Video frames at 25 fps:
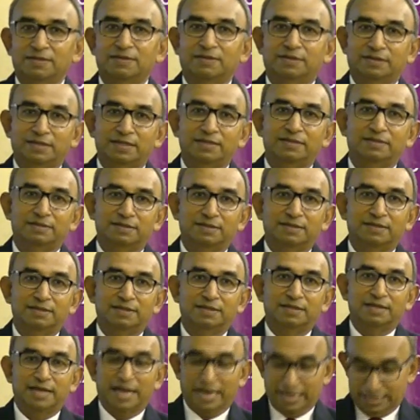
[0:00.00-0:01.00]
Okay,
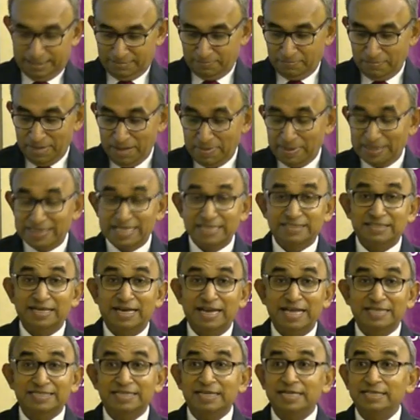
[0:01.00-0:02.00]
and maybe there's a
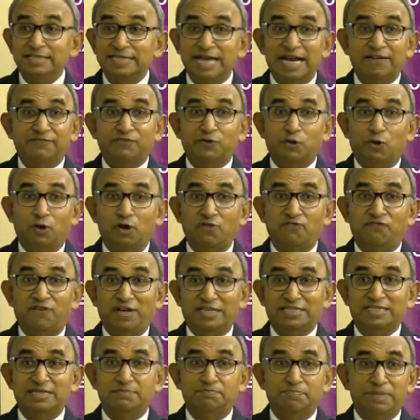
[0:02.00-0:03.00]
lesson in that for all of
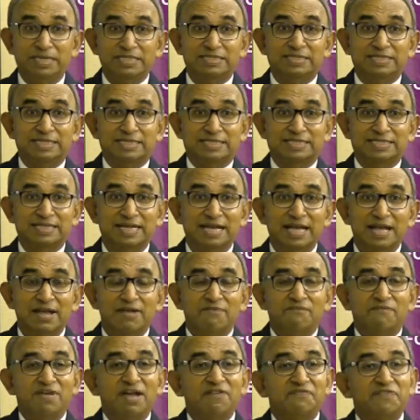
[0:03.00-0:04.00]
us in business,
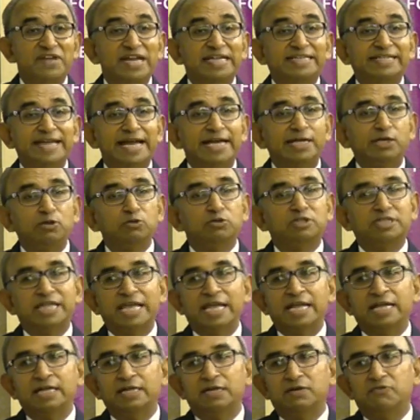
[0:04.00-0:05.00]
where we tend to
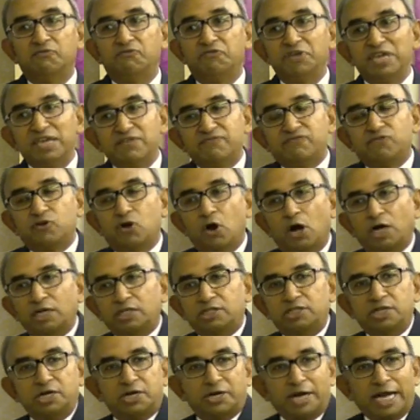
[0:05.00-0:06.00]
think we've
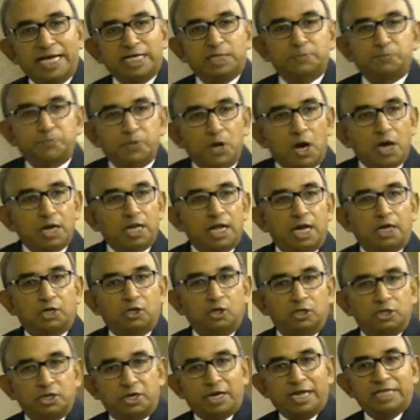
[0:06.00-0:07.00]
got the right product
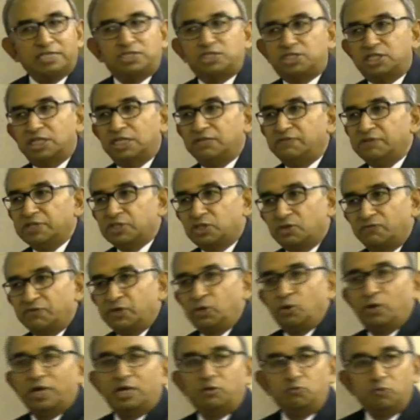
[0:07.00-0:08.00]
or the right service, or we
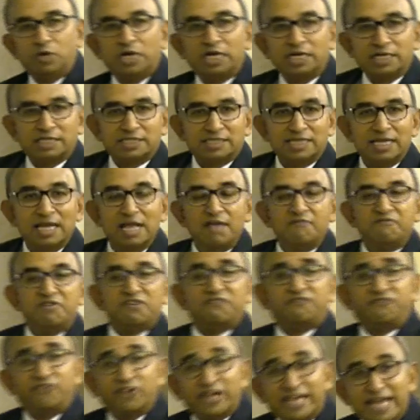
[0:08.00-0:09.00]
know it works. We
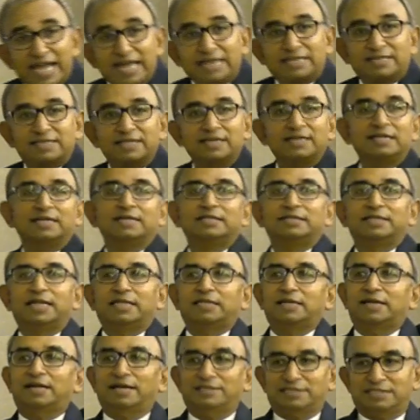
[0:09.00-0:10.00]
forget that
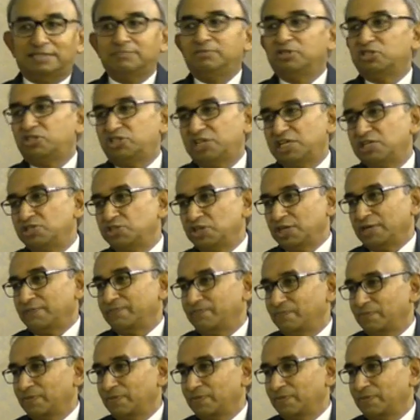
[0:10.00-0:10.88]
the customer is changing.